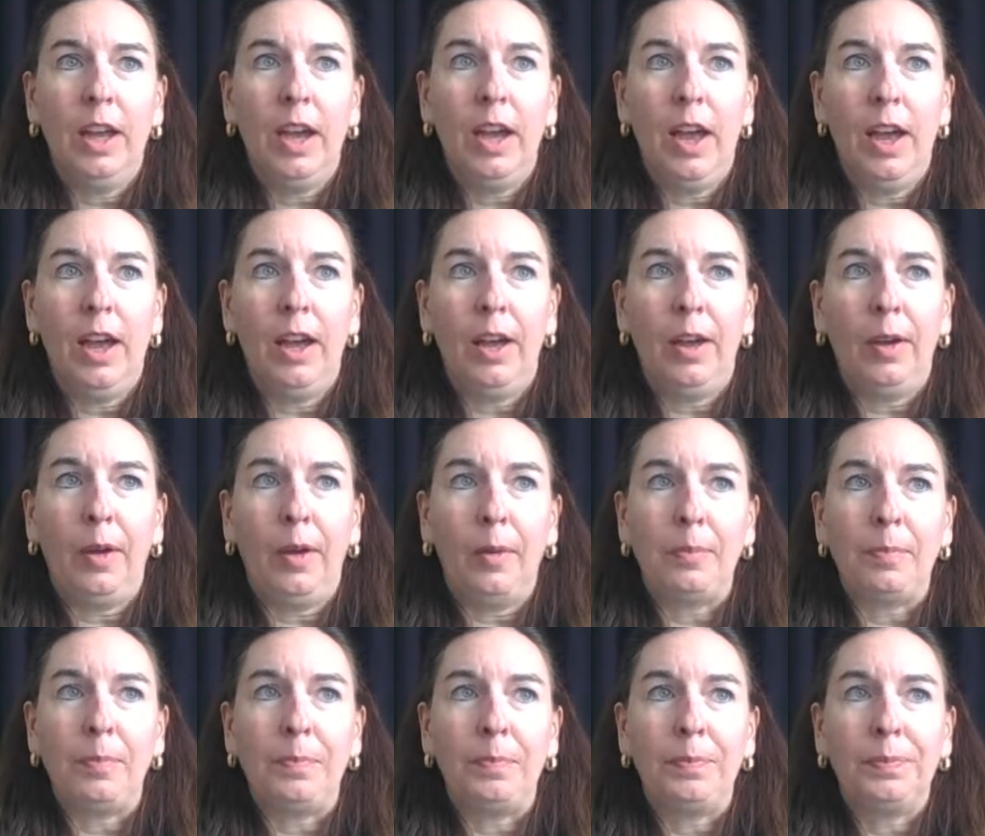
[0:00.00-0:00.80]

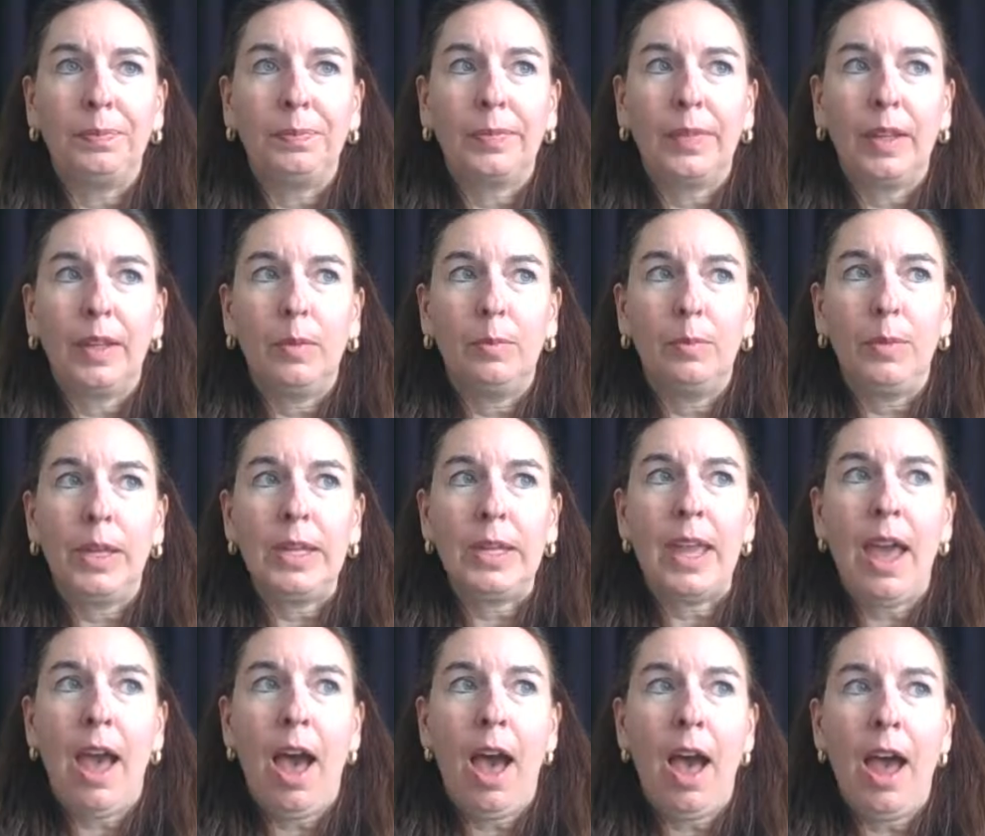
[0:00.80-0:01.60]
But
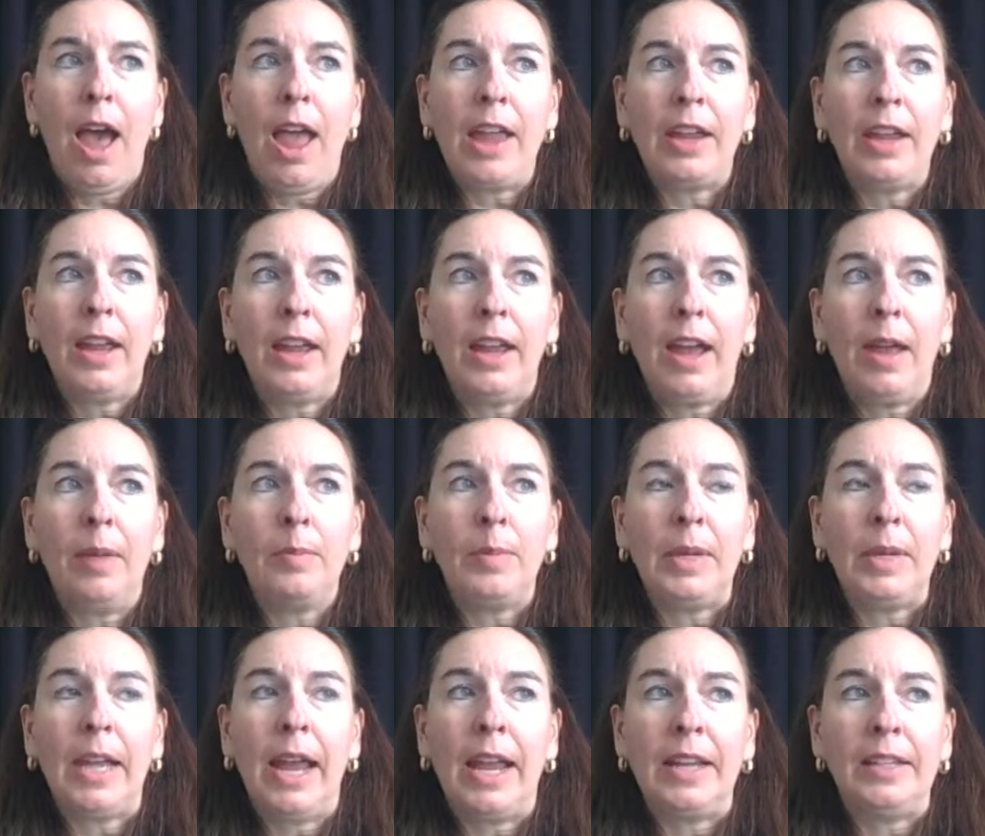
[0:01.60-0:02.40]
yeah, I
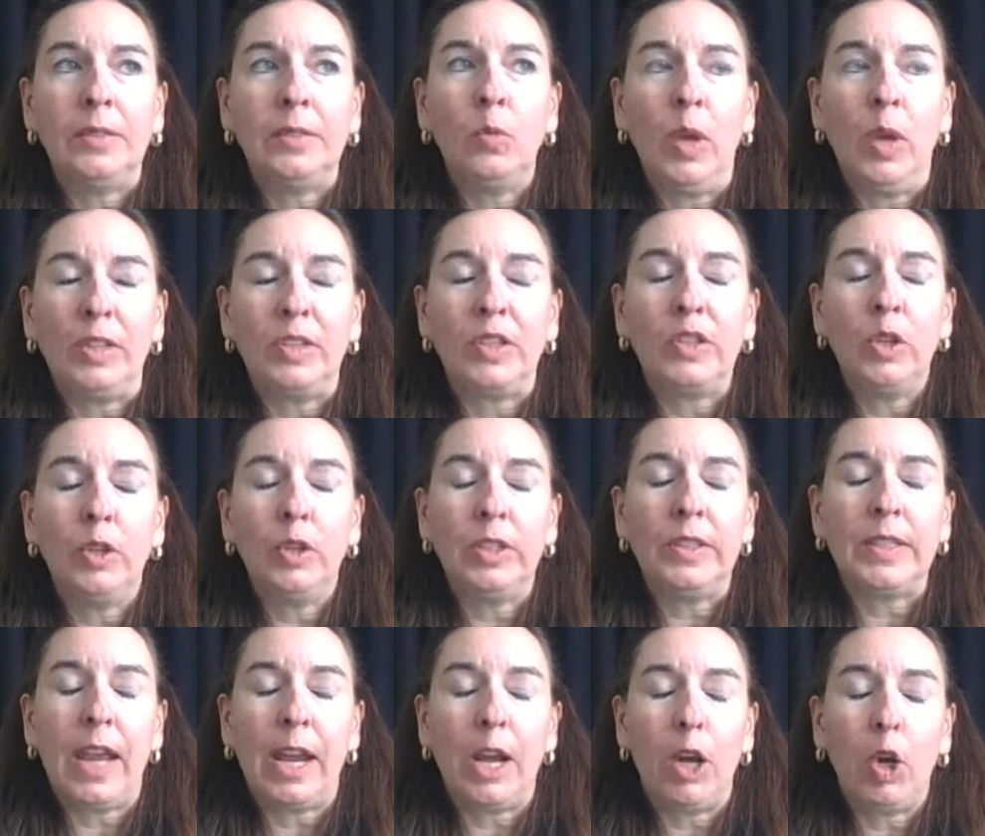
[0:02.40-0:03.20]
mean, as soon
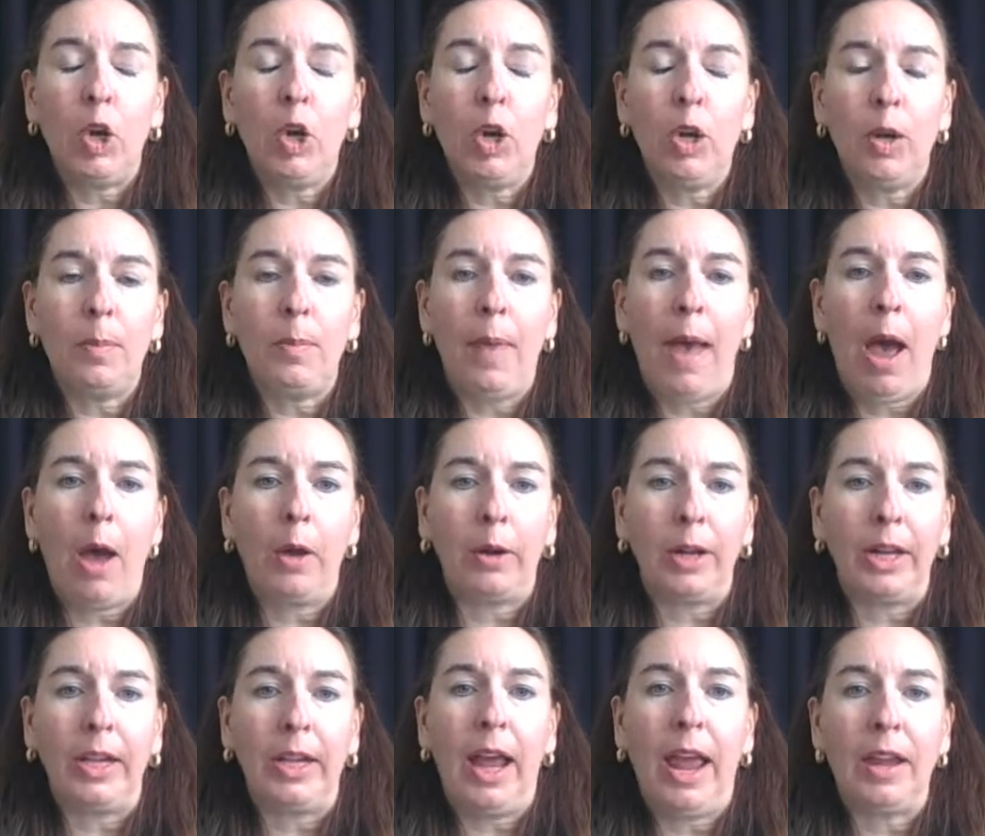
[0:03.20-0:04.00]
as I heard
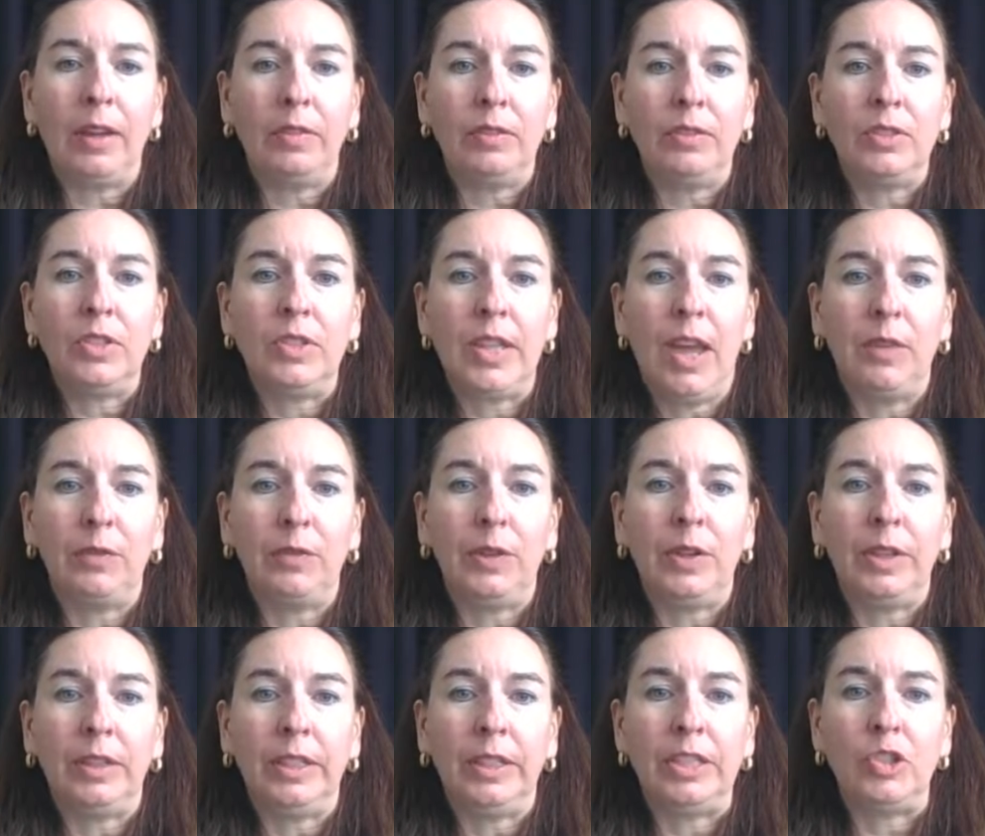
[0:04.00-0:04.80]
about it, I
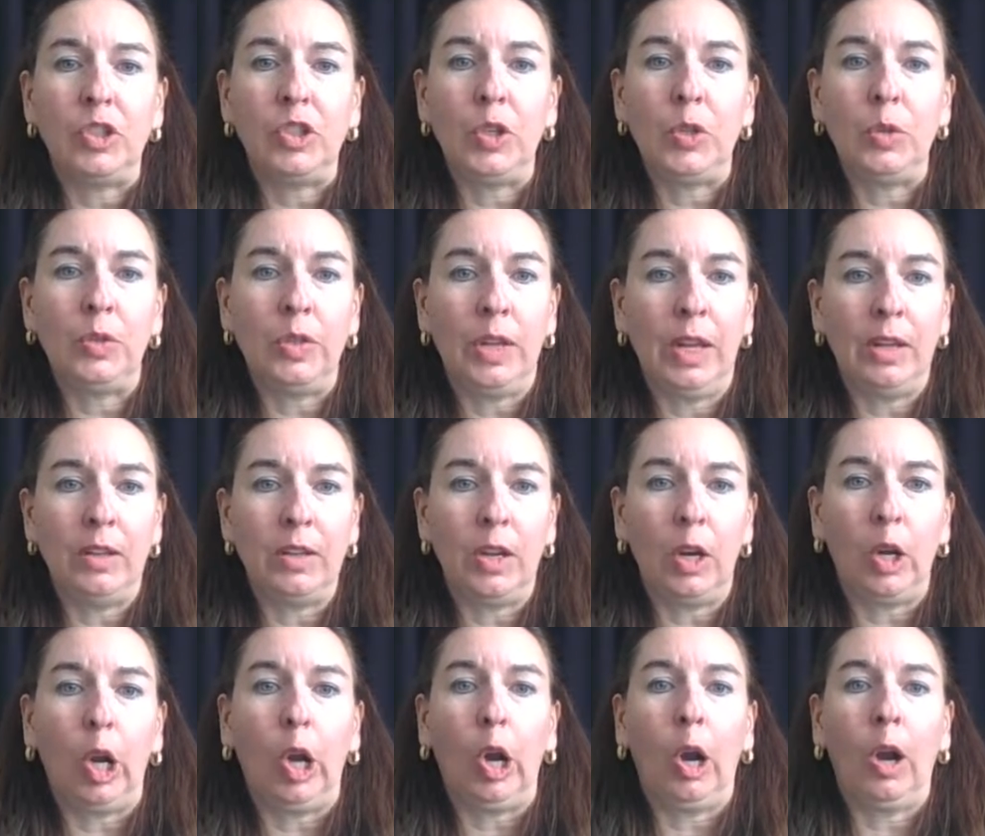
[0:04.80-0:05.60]
definitely tuned
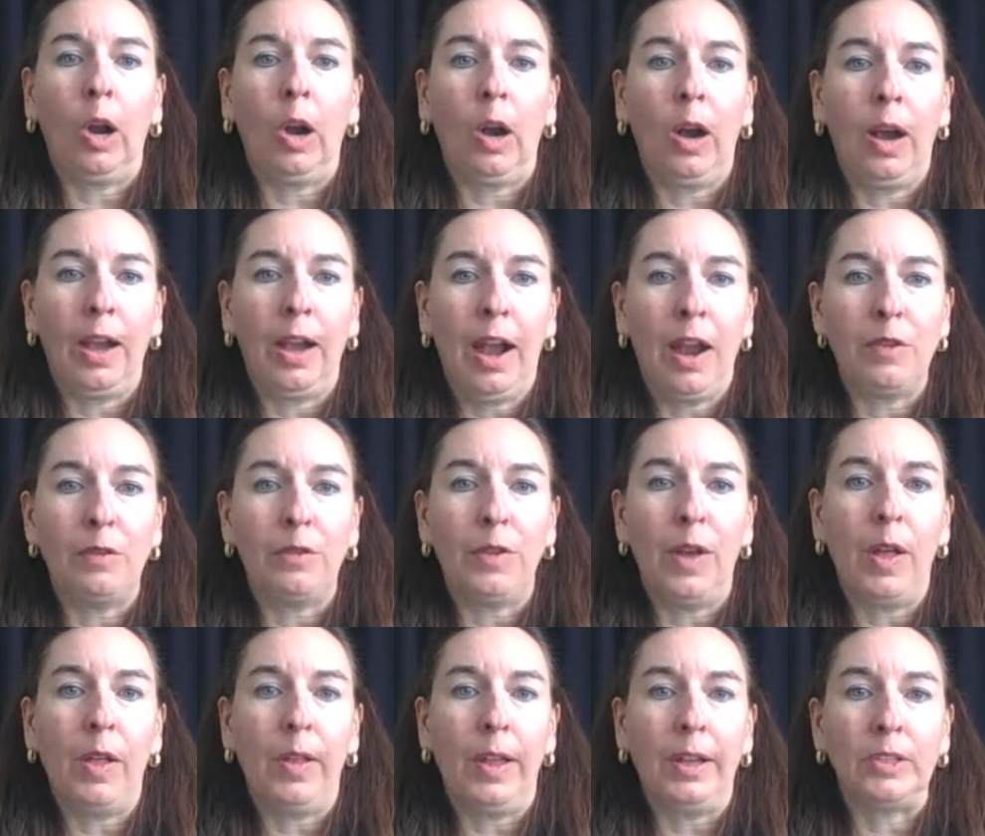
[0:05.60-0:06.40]
into her and I
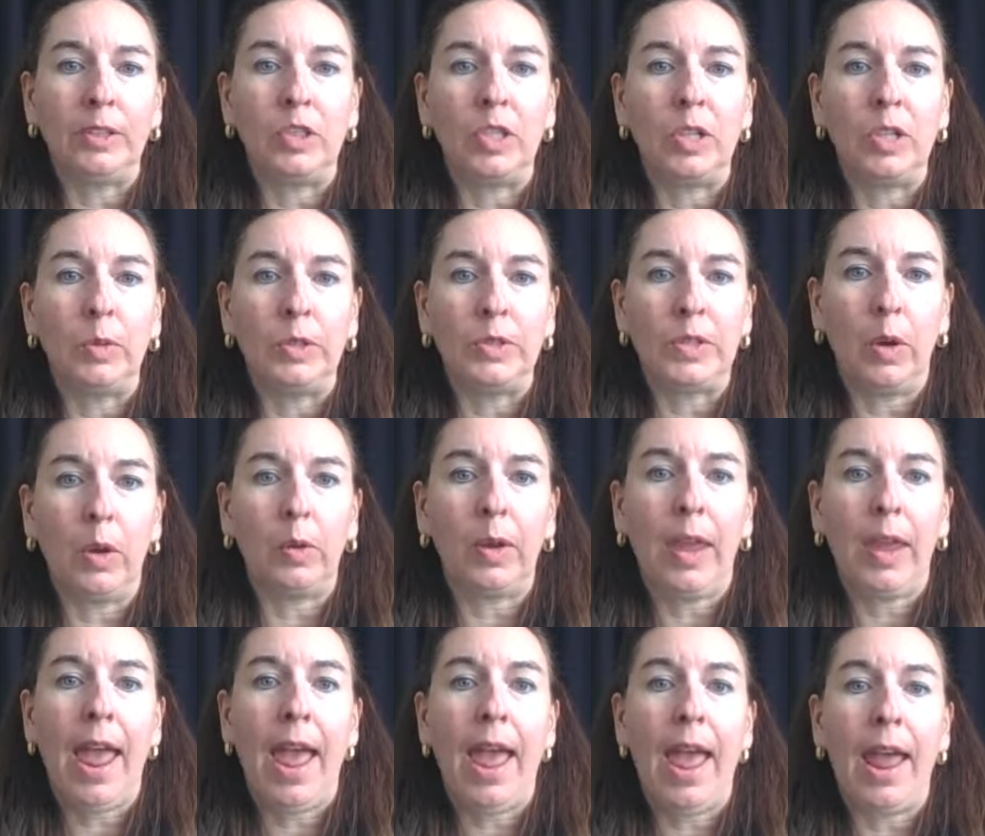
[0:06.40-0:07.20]
felt like she was
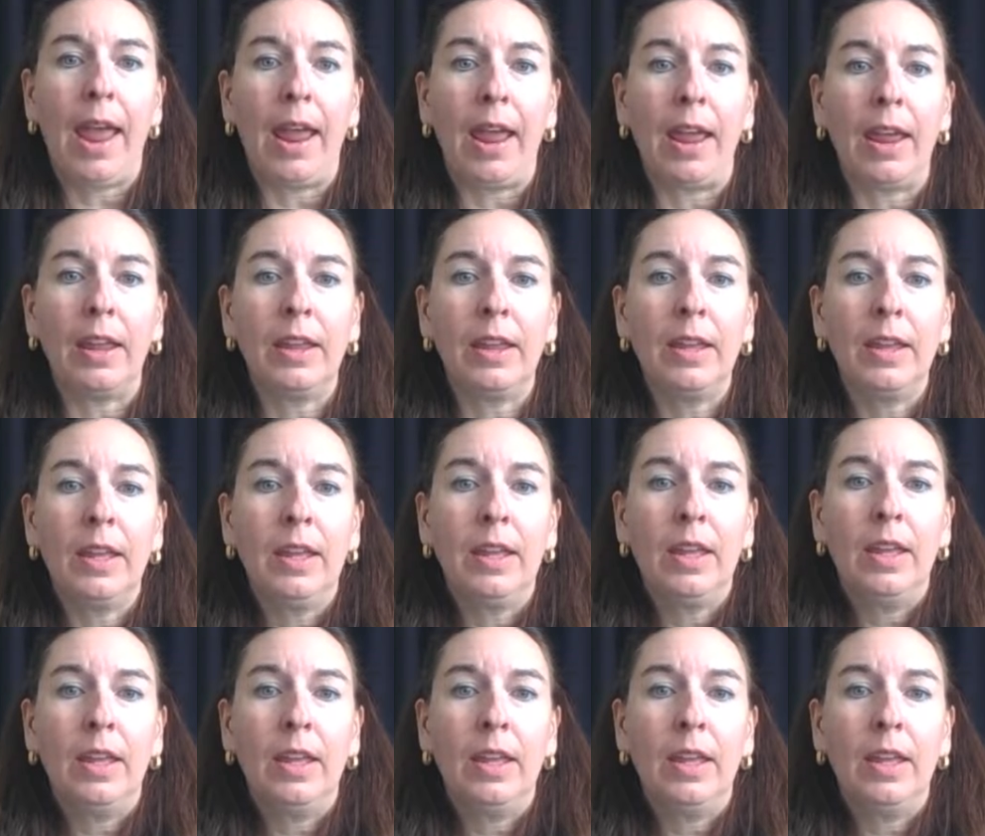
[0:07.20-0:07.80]
okay.